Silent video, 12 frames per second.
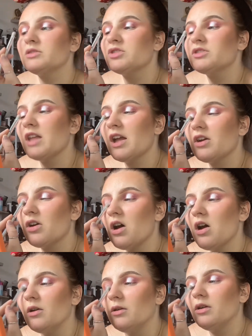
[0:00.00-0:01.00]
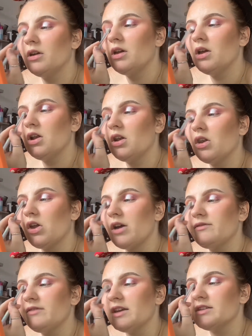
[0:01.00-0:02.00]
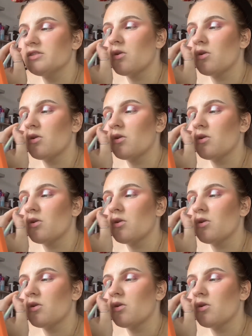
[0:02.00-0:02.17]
Just let it go. Life is